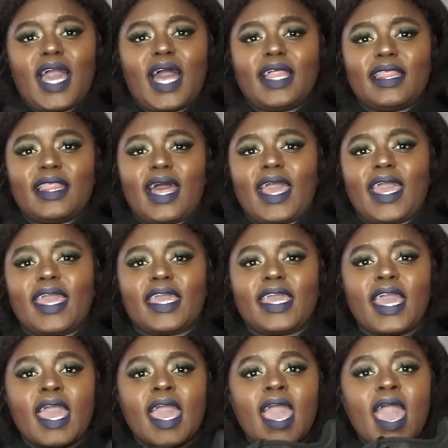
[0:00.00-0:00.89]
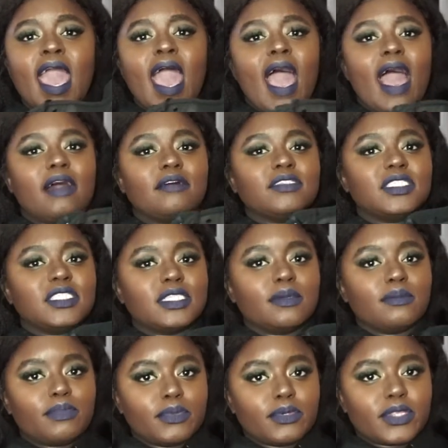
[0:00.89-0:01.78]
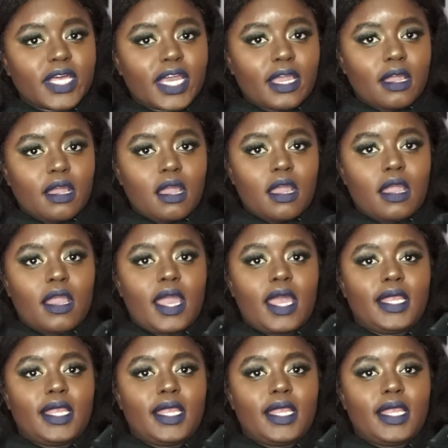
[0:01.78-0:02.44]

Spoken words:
I like how simple they are.